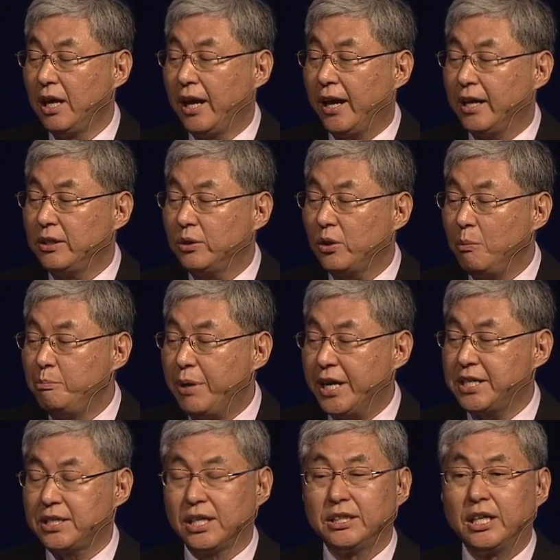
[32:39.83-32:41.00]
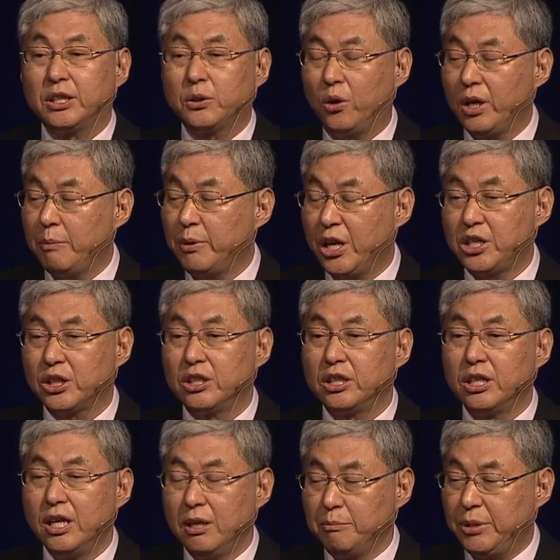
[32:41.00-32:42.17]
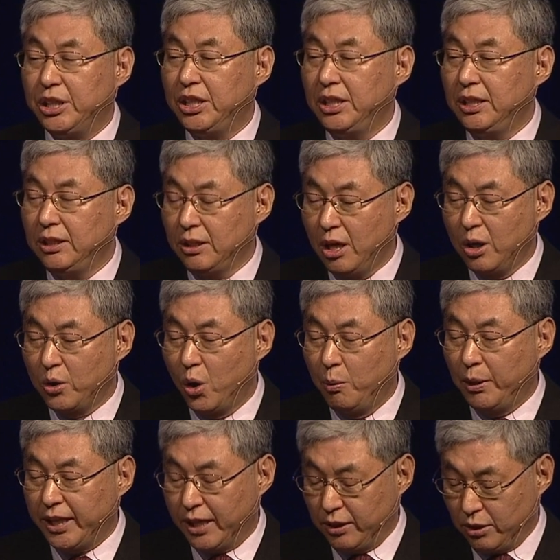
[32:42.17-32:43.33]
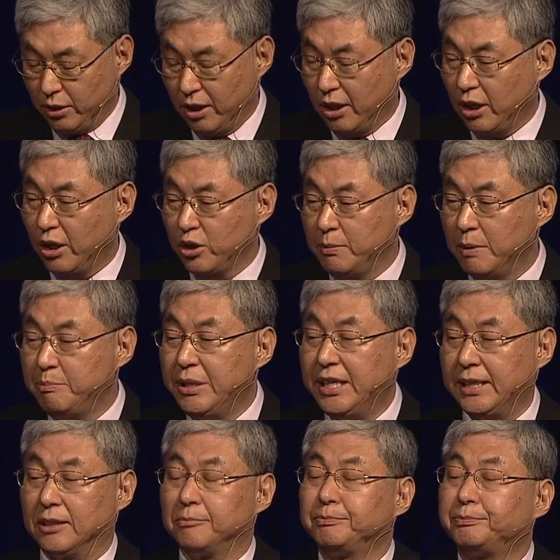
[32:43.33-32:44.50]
and compassion and collaboration between robot and human being.